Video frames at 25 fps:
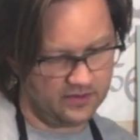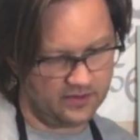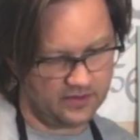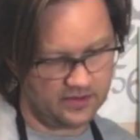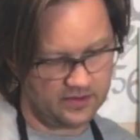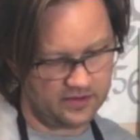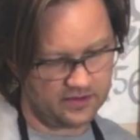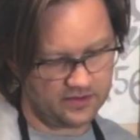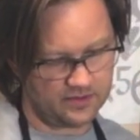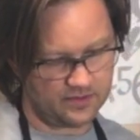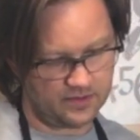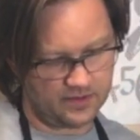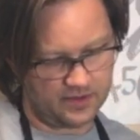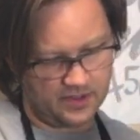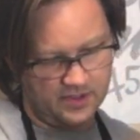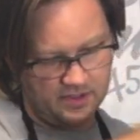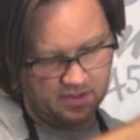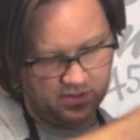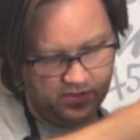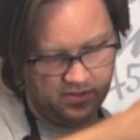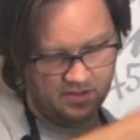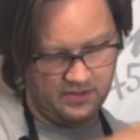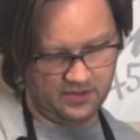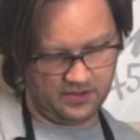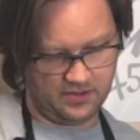this way.
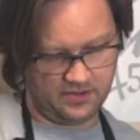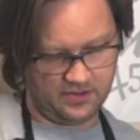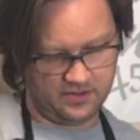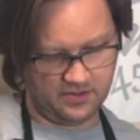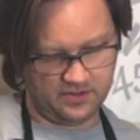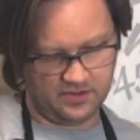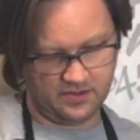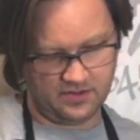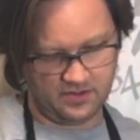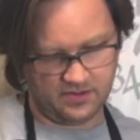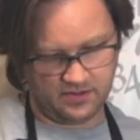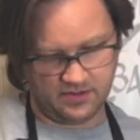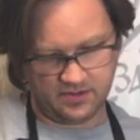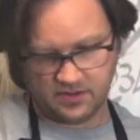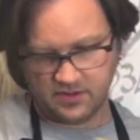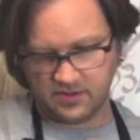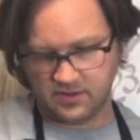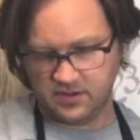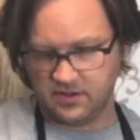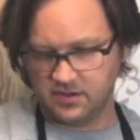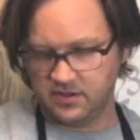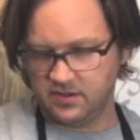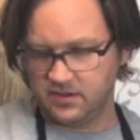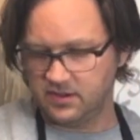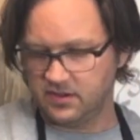
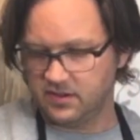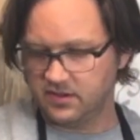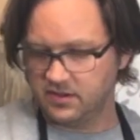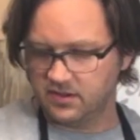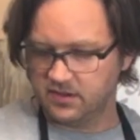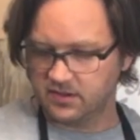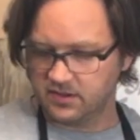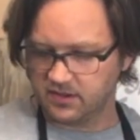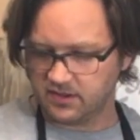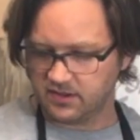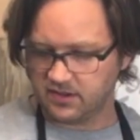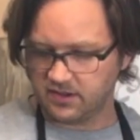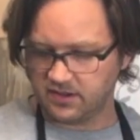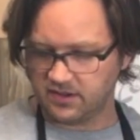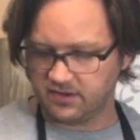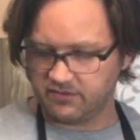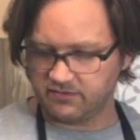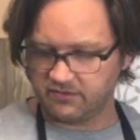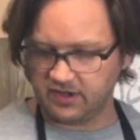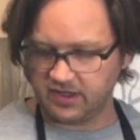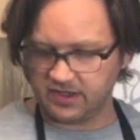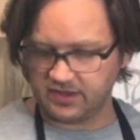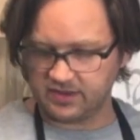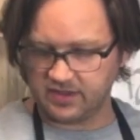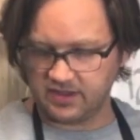Okay, I've
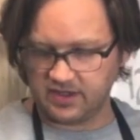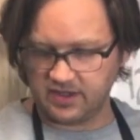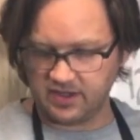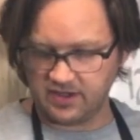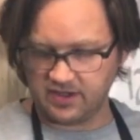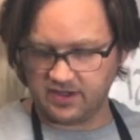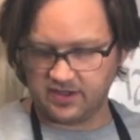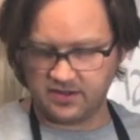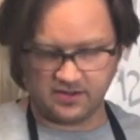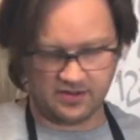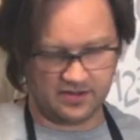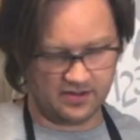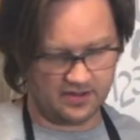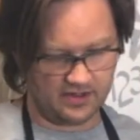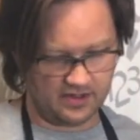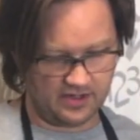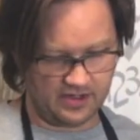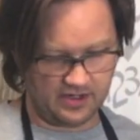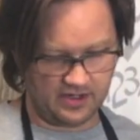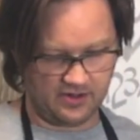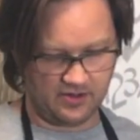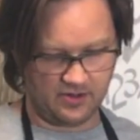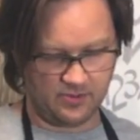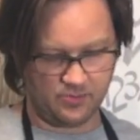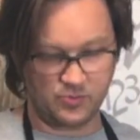got that.
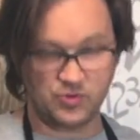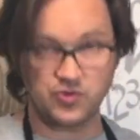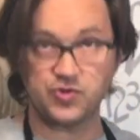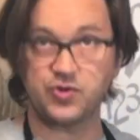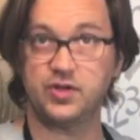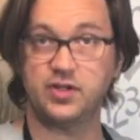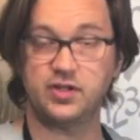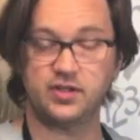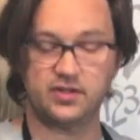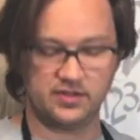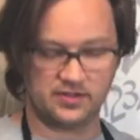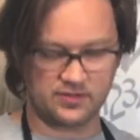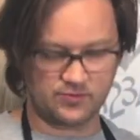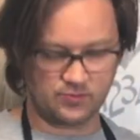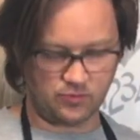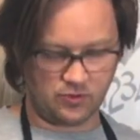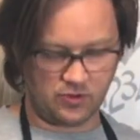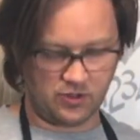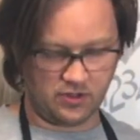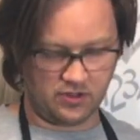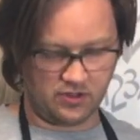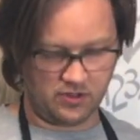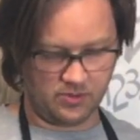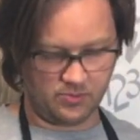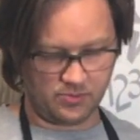Now I'm treating this
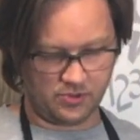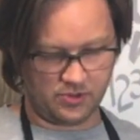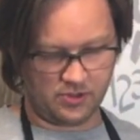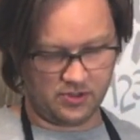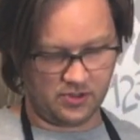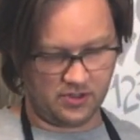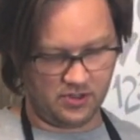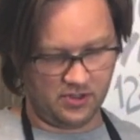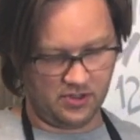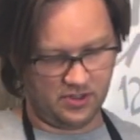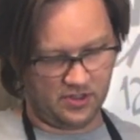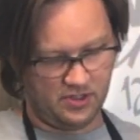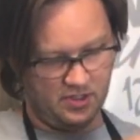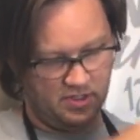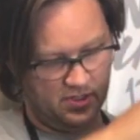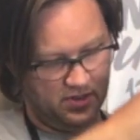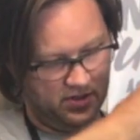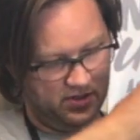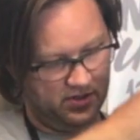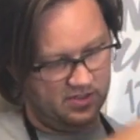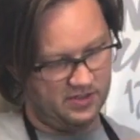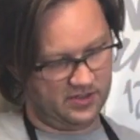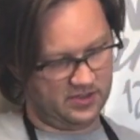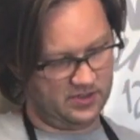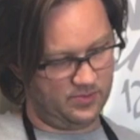raw umber
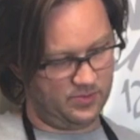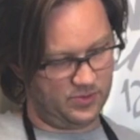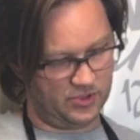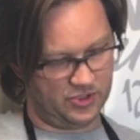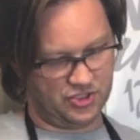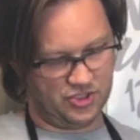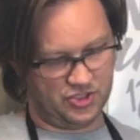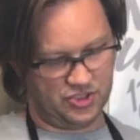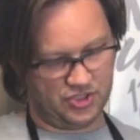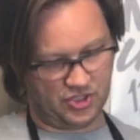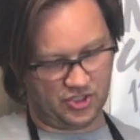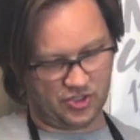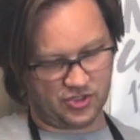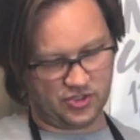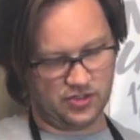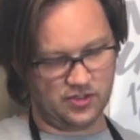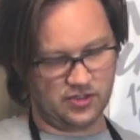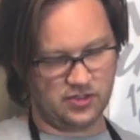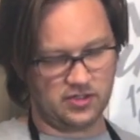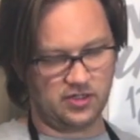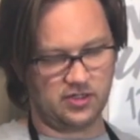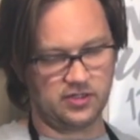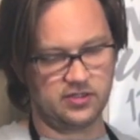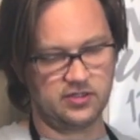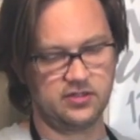as a much darker
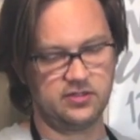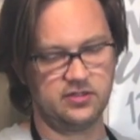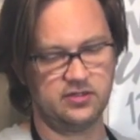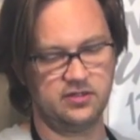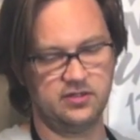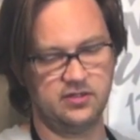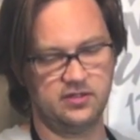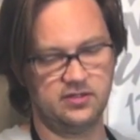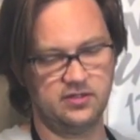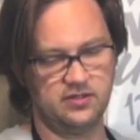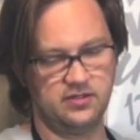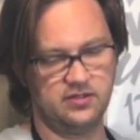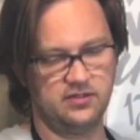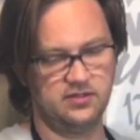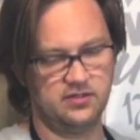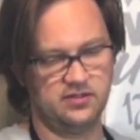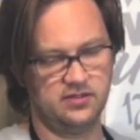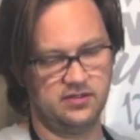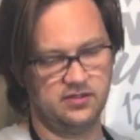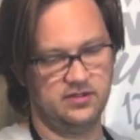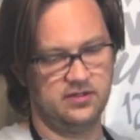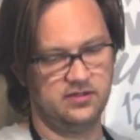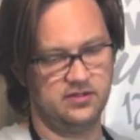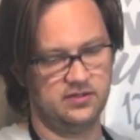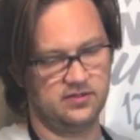color.
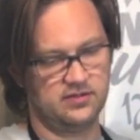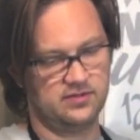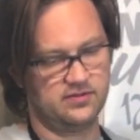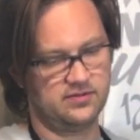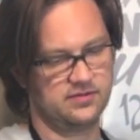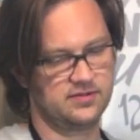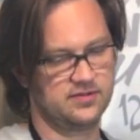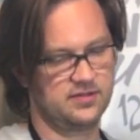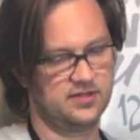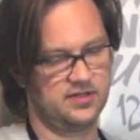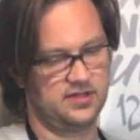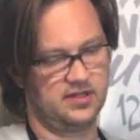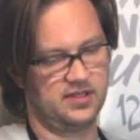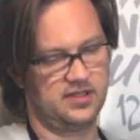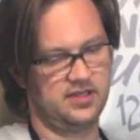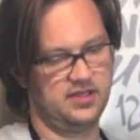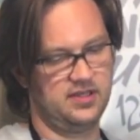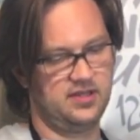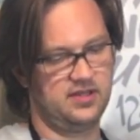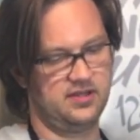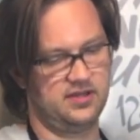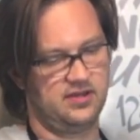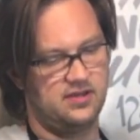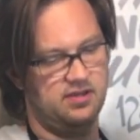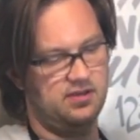So it's gonna
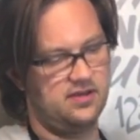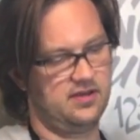get,